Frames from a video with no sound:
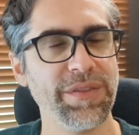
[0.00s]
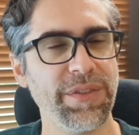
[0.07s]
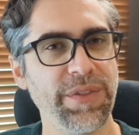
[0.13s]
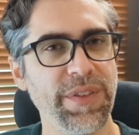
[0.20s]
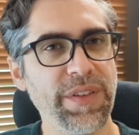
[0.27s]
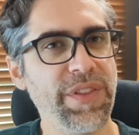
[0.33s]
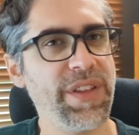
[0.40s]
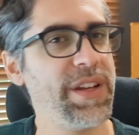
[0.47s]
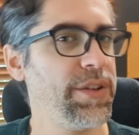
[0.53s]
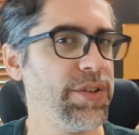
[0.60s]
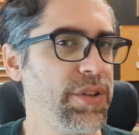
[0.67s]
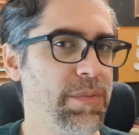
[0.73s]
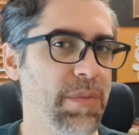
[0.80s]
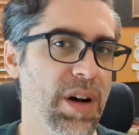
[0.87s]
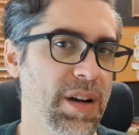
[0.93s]
5th
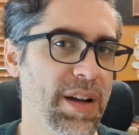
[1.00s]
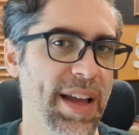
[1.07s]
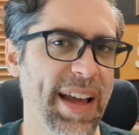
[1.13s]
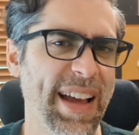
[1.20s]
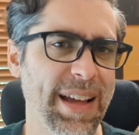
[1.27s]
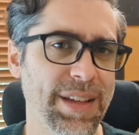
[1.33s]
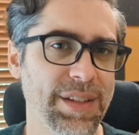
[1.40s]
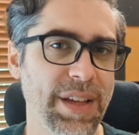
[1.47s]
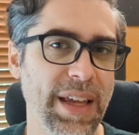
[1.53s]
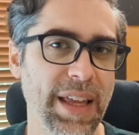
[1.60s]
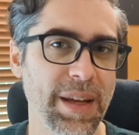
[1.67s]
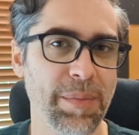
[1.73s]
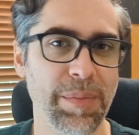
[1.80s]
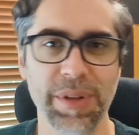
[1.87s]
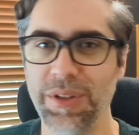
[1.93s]
edition Monk has
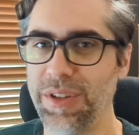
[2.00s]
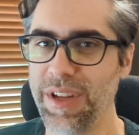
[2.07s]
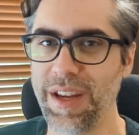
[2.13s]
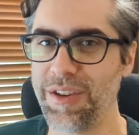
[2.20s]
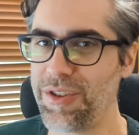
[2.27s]
an ability